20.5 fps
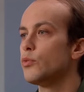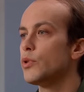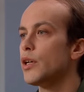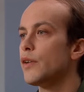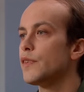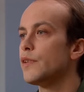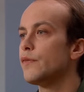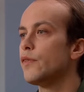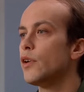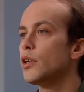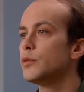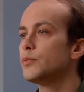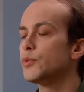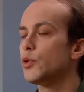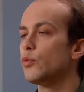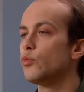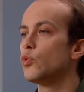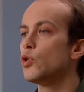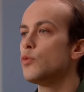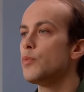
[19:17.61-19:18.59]
We have
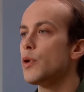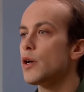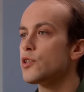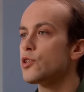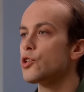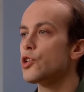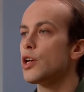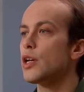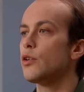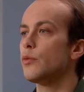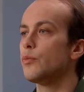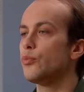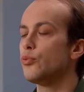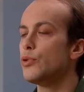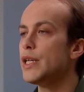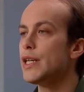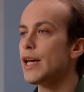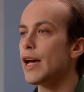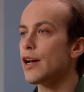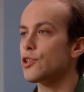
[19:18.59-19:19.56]
developed a robust shader
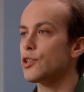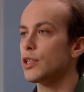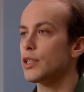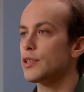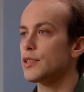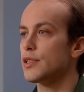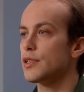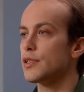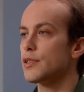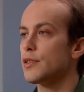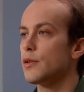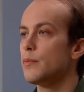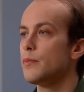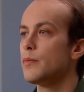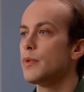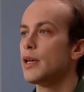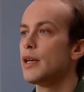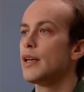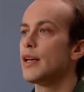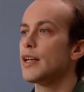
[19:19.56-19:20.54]
pre-caching
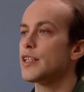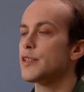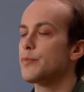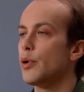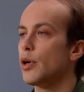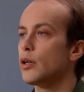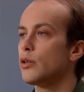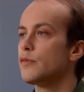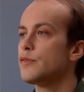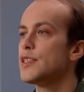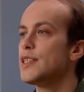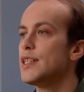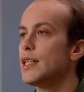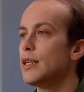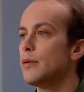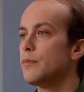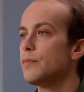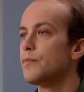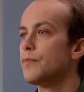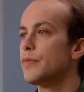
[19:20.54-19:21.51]
system as part of
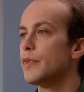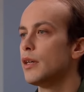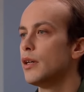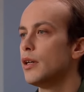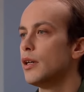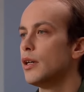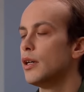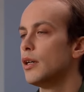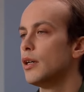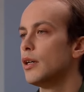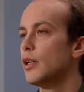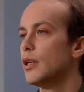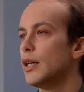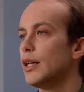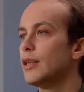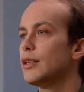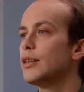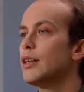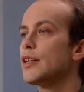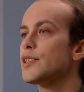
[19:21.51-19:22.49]
Steam.
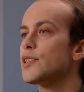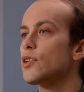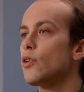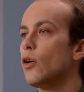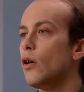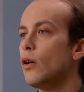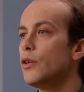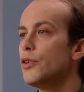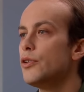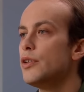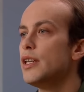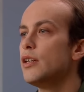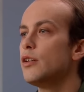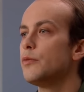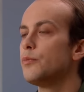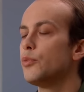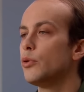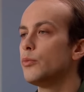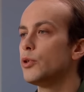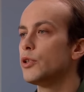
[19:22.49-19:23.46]
It lets all the
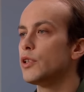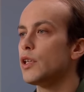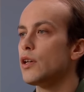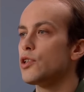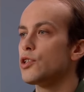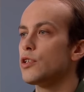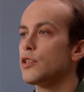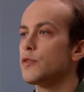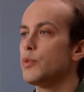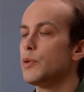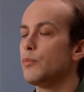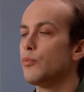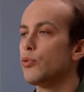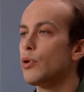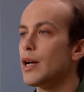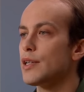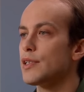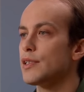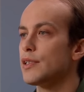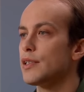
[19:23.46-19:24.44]
needed permutations be
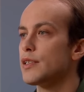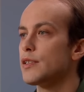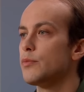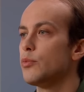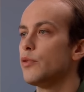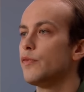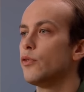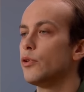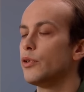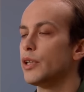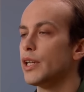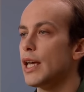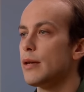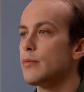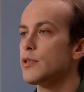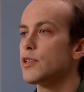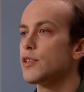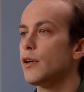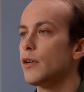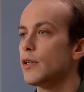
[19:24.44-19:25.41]
processed before the
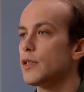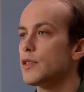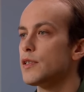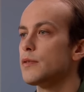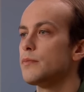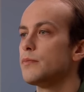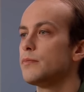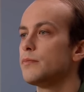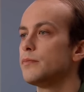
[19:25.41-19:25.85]
game starts.